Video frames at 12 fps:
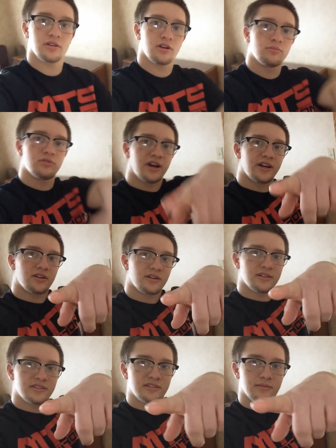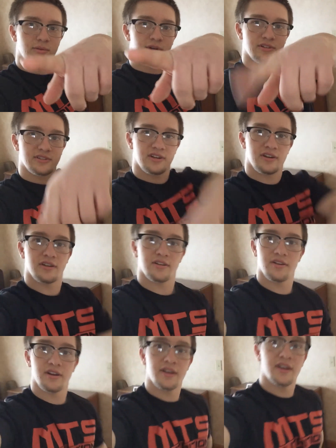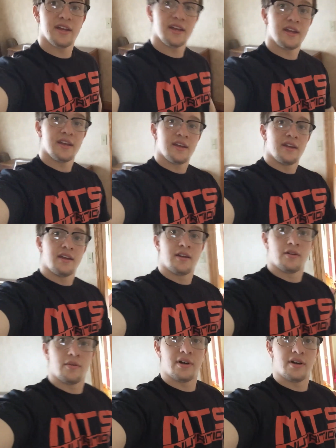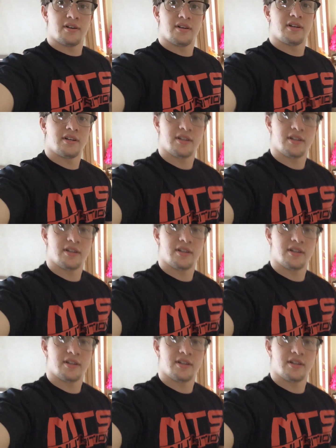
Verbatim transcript: Lobliner and Alyssa Polisano. Well,